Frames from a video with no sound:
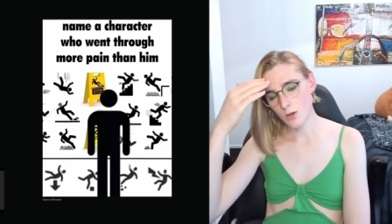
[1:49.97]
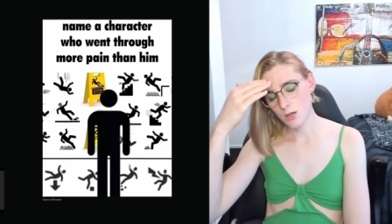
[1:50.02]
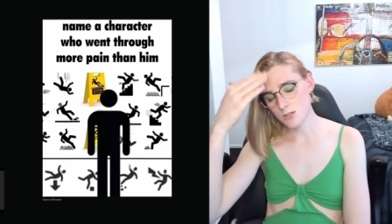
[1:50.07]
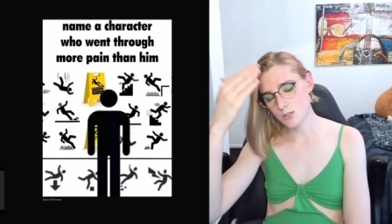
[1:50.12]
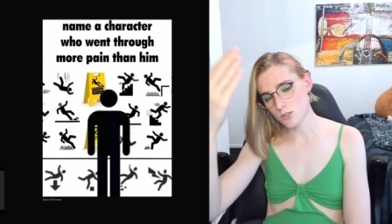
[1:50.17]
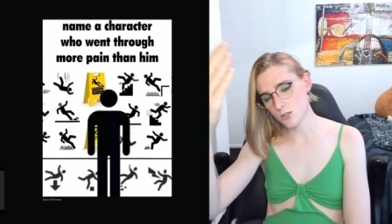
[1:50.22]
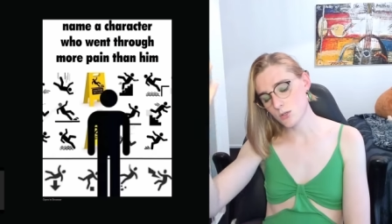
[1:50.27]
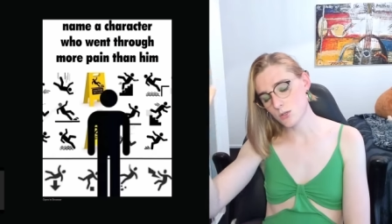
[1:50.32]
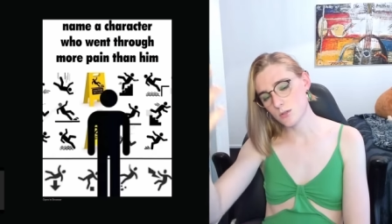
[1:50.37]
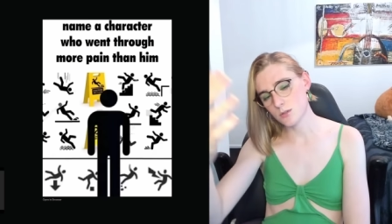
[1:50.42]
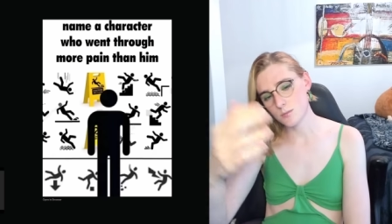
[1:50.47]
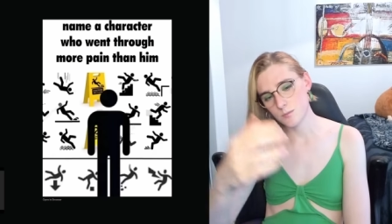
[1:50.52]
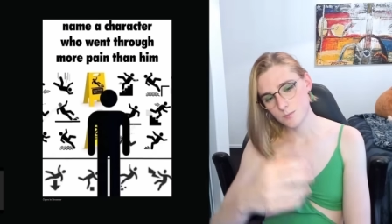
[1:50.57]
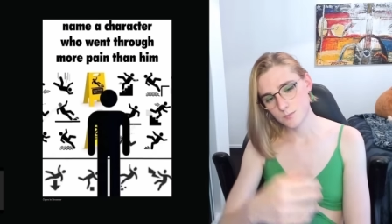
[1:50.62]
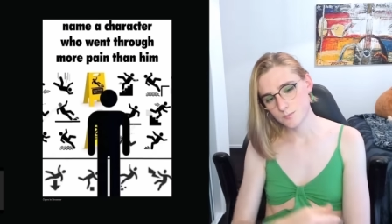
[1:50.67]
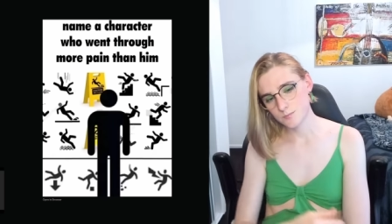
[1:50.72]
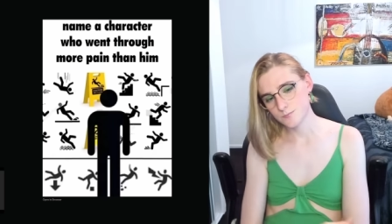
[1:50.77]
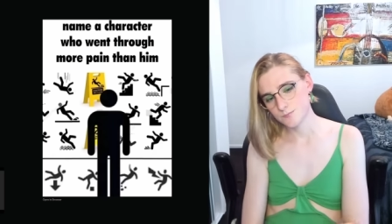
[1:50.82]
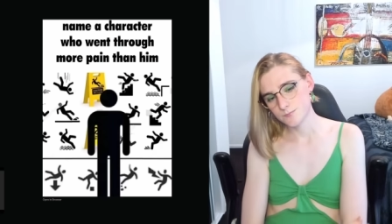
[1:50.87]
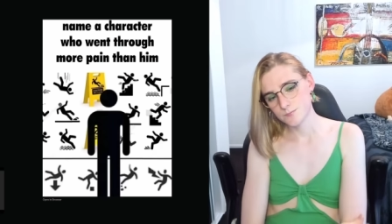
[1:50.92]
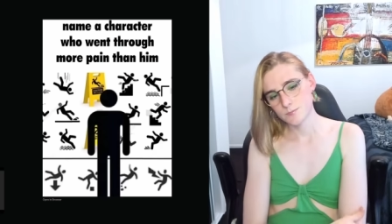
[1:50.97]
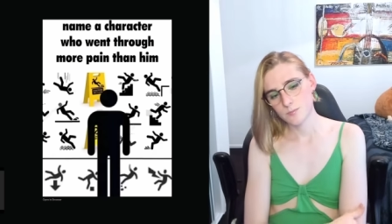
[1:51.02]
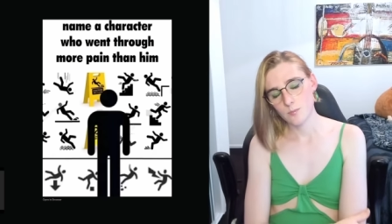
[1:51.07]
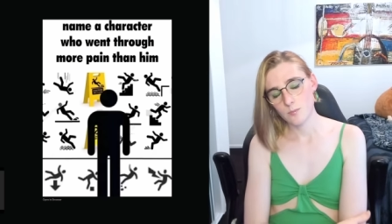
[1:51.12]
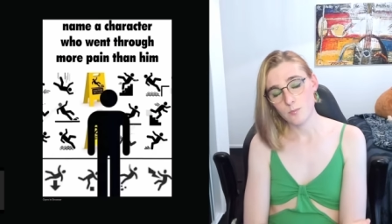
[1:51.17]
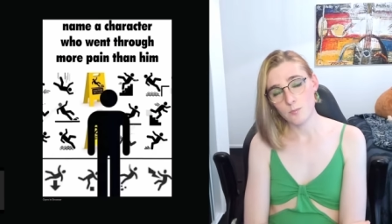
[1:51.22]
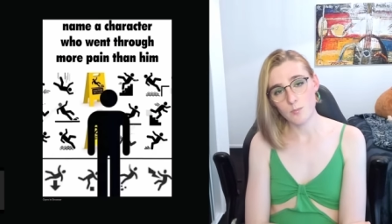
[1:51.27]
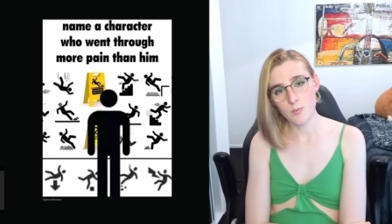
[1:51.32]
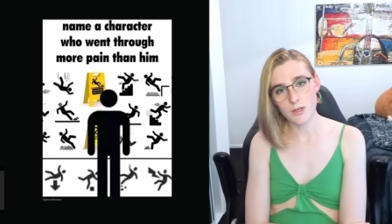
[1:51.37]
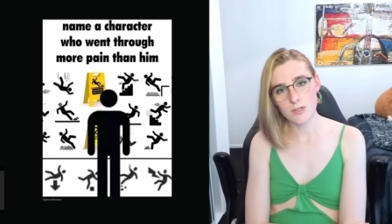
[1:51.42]
My dude.
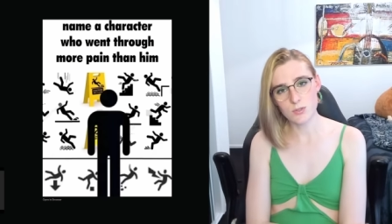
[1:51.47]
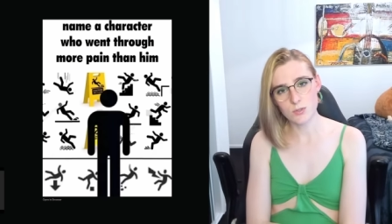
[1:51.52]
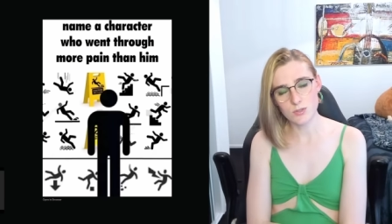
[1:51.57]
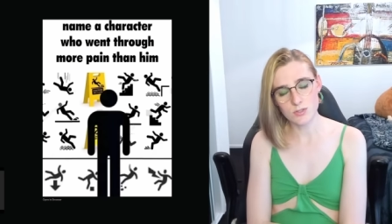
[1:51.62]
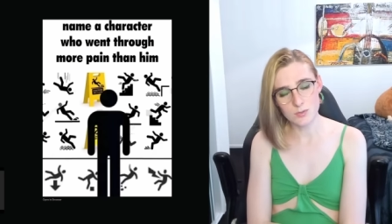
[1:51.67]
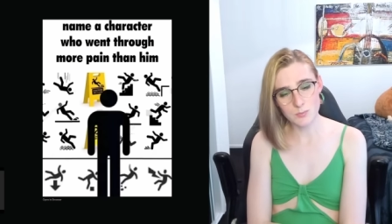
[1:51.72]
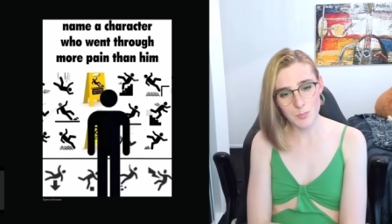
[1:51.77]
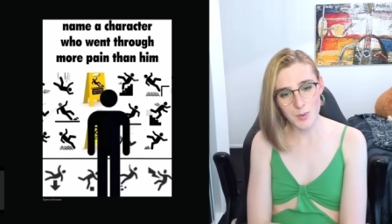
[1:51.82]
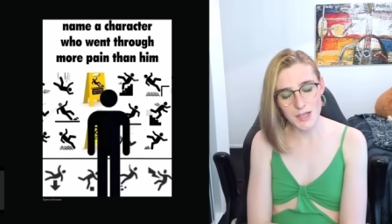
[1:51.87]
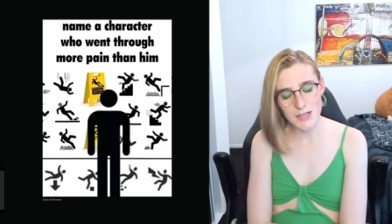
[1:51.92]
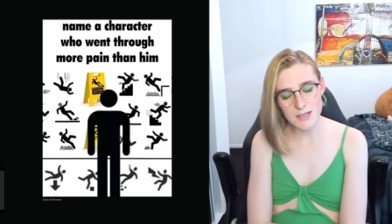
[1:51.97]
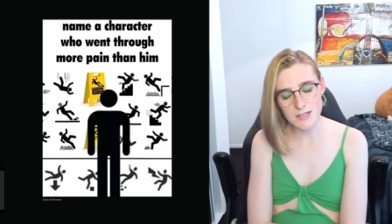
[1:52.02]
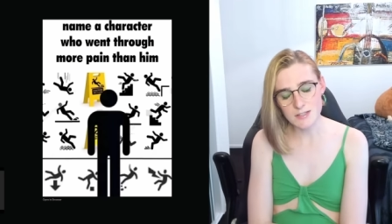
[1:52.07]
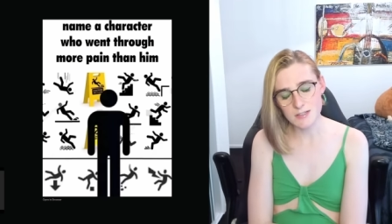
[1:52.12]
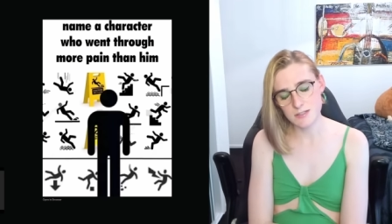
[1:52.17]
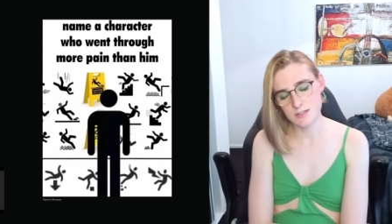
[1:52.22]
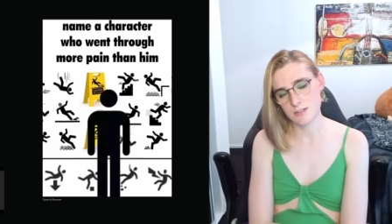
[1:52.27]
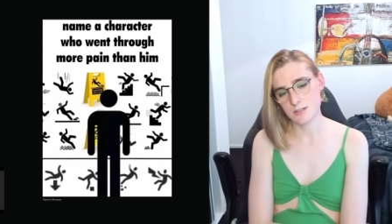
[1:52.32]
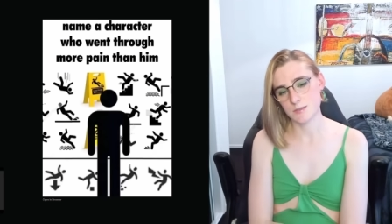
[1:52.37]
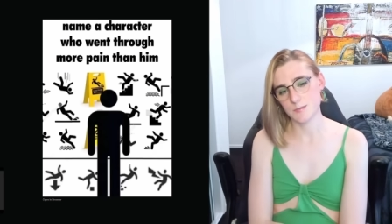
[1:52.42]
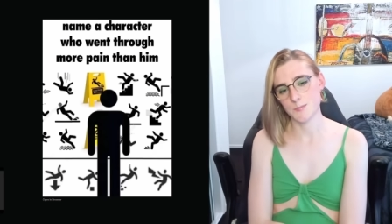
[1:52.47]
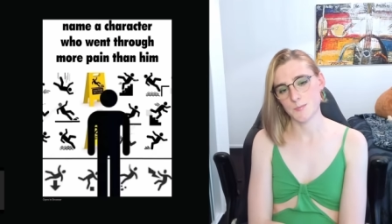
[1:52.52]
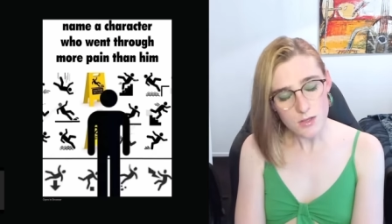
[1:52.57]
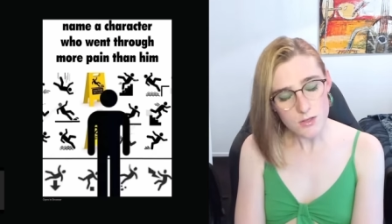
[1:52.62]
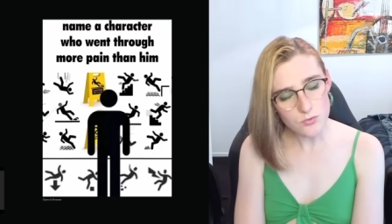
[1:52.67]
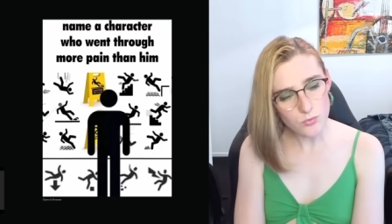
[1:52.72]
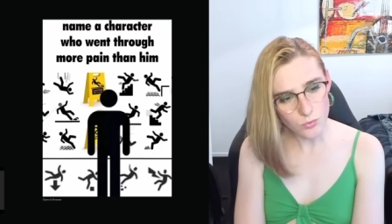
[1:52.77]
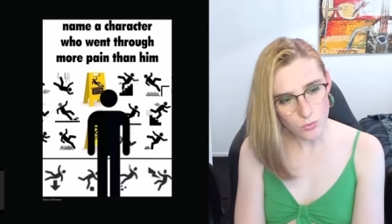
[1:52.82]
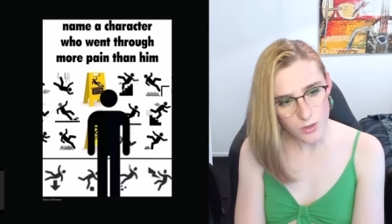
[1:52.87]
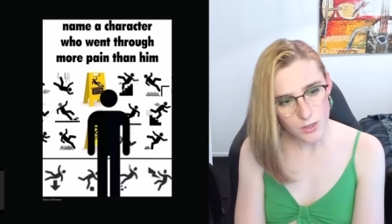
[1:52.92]
My dude is based.
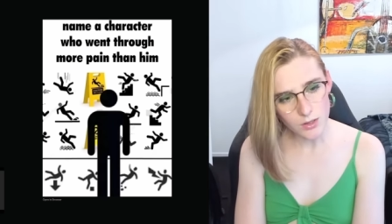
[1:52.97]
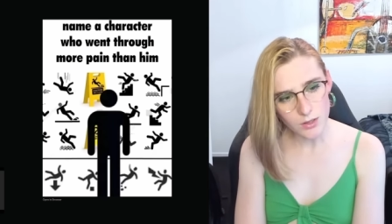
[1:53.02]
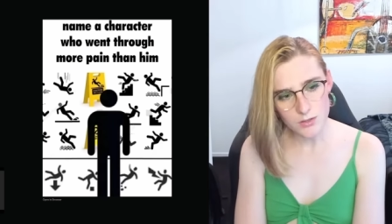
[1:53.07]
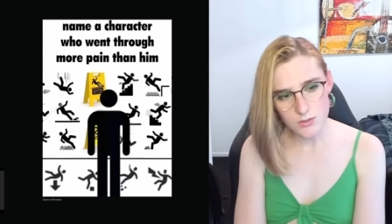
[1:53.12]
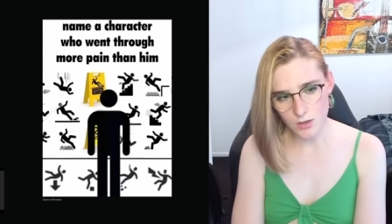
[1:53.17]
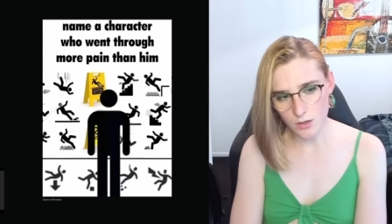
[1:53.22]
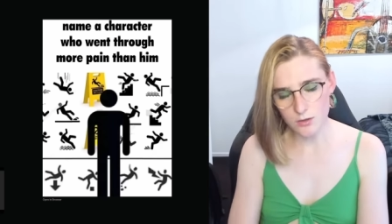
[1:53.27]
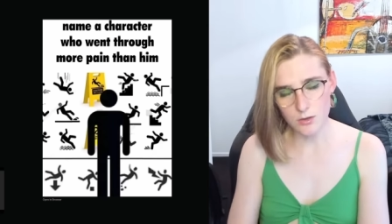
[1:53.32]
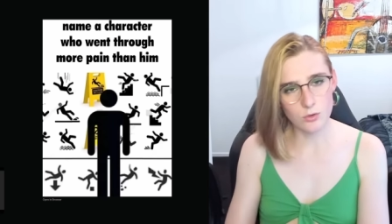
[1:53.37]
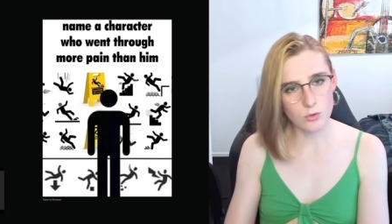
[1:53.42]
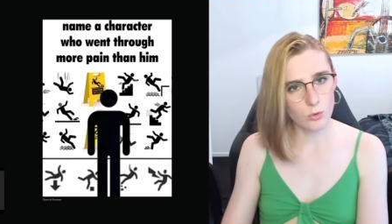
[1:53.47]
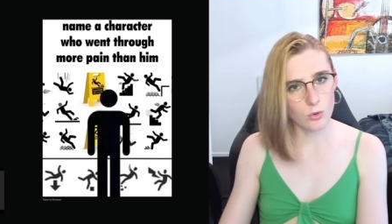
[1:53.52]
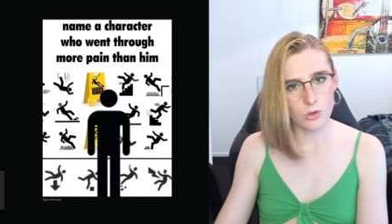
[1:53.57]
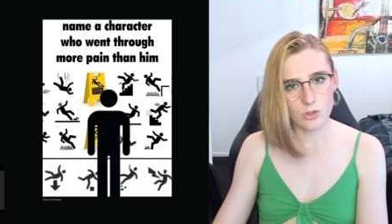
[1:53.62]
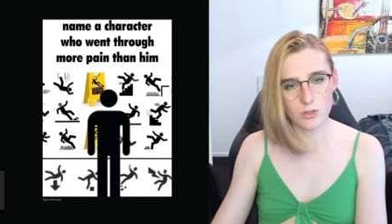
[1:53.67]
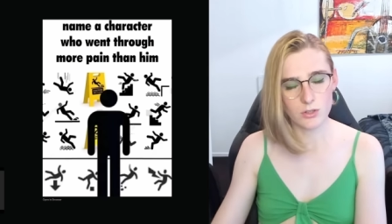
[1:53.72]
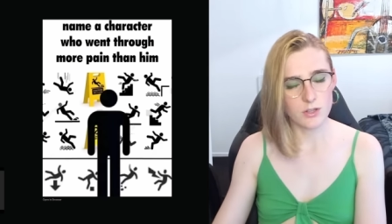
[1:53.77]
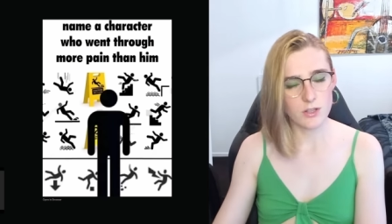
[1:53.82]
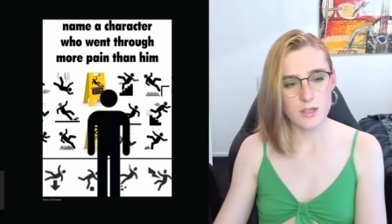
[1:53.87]
He's really done it all.